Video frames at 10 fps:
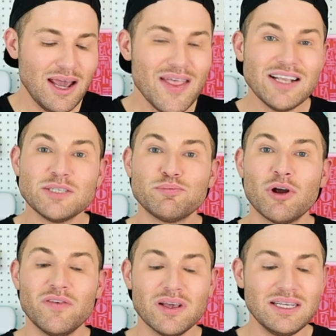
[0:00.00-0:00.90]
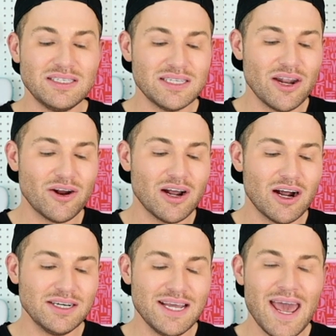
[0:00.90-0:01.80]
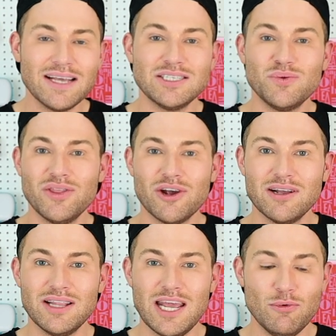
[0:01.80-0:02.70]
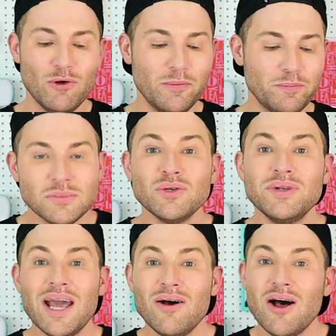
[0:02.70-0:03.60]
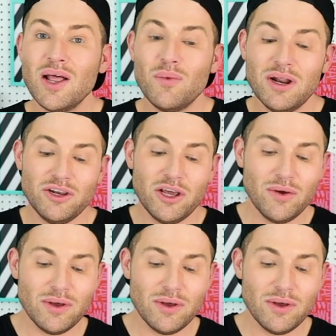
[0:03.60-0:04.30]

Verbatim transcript: And that just perfectly centered our text with our label. So now all I wanna do